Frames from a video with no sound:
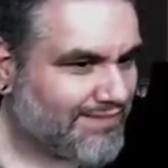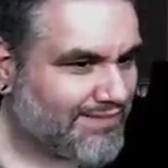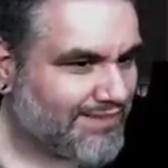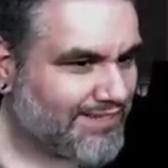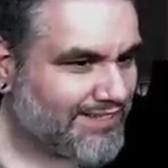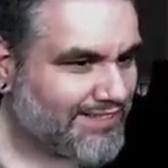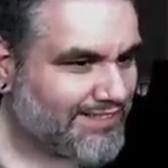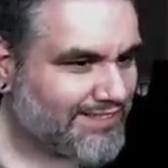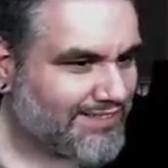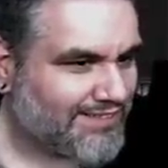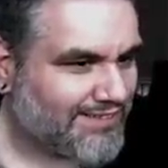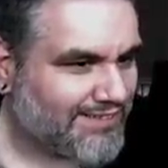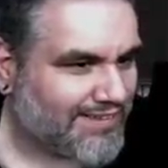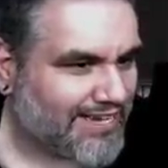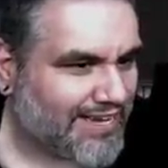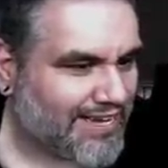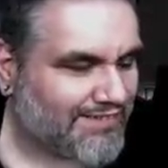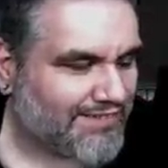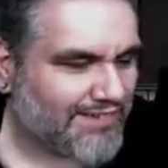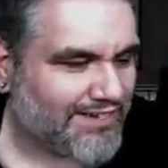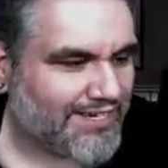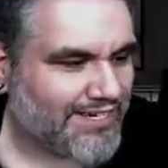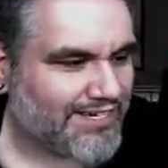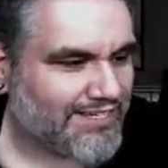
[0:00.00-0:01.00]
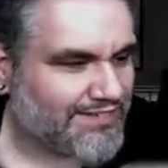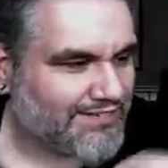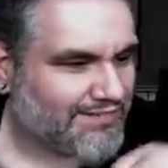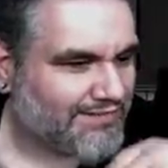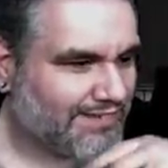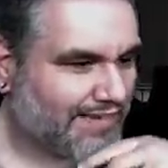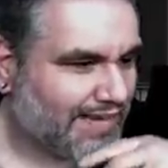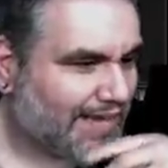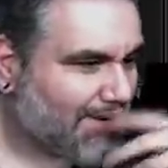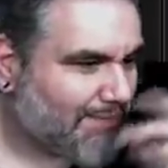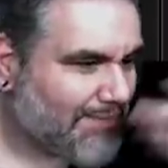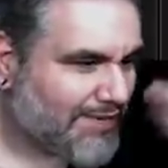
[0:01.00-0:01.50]
And they just go Gavity Kitchen
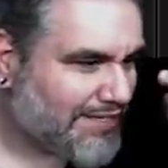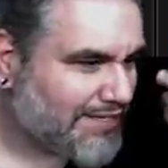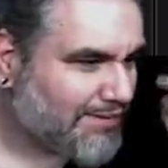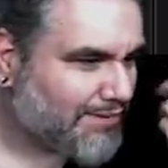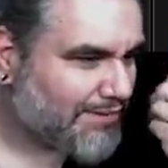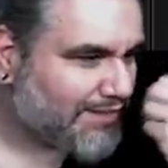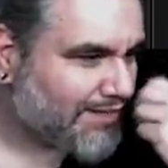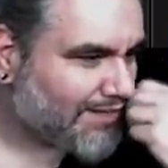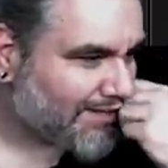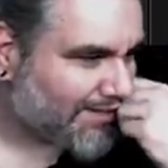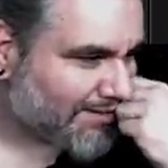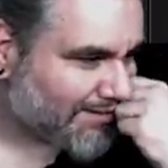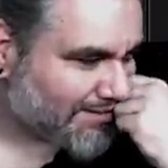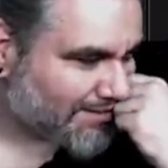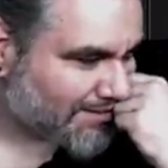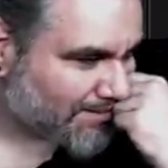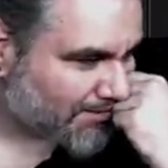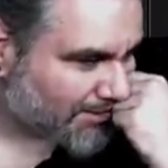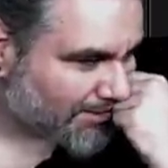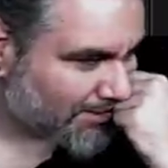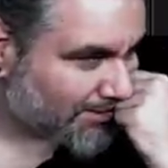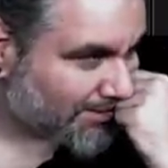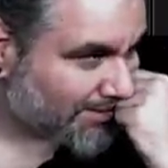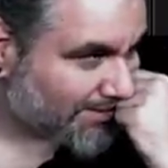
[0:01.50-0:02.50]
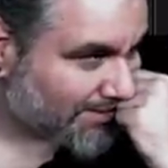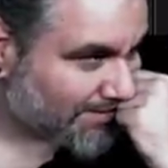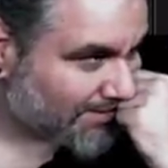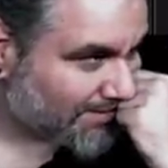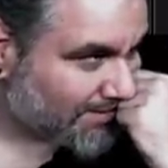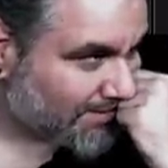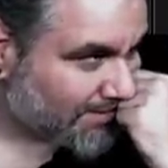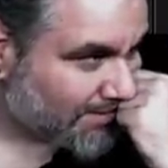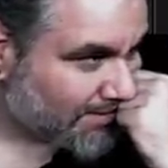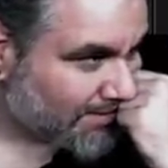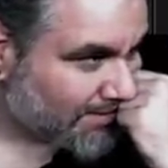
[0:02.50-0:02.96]
Finks. How do we deal with it, though, is the question.